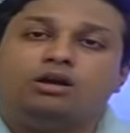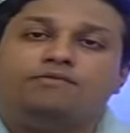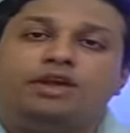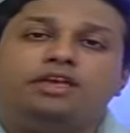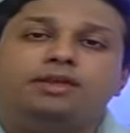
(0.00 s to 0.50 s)

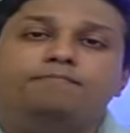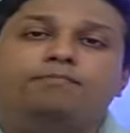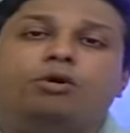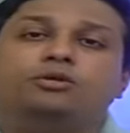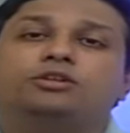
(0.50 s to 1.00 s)
A very
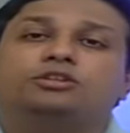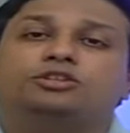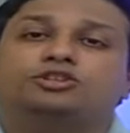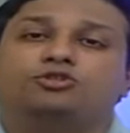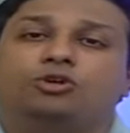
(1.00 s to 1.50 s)
important
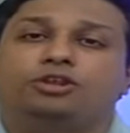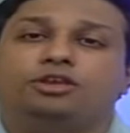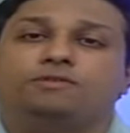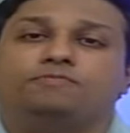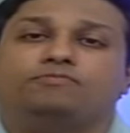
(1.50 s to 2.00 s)

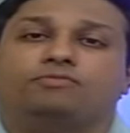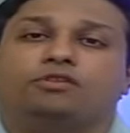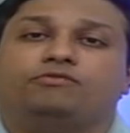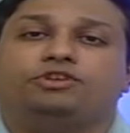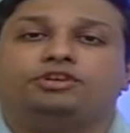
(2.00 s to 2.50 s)
story
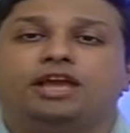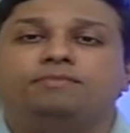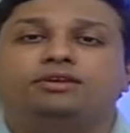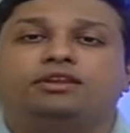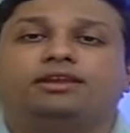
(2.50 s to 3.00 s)
which
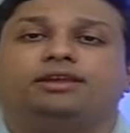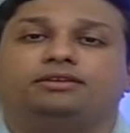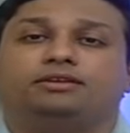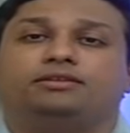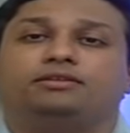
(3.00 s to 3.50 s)
can be
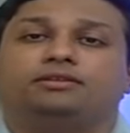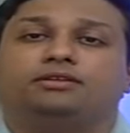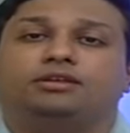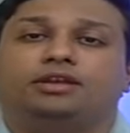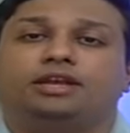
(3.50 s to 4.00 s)
related
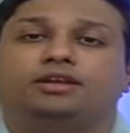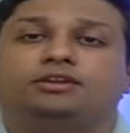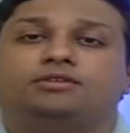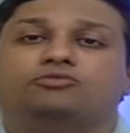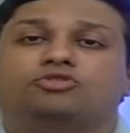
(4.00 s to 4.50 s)

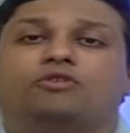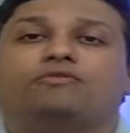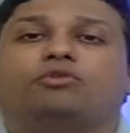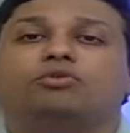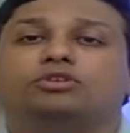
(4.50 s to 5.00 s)
in terms
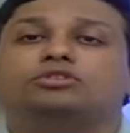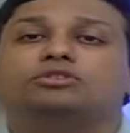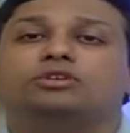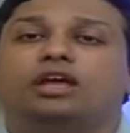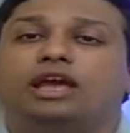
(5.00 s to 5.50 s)
of
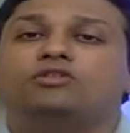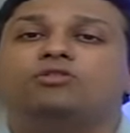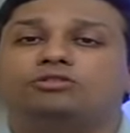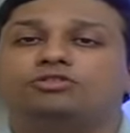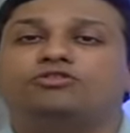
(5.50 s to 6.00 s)
focus
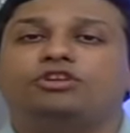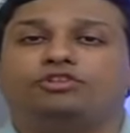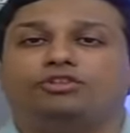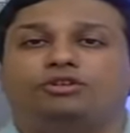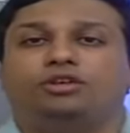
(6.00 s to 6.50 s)
and
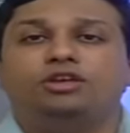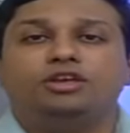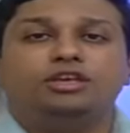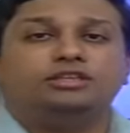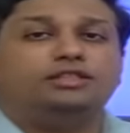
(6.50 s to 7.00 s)
concentration
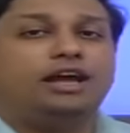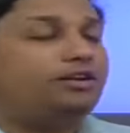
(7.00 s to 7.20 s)
is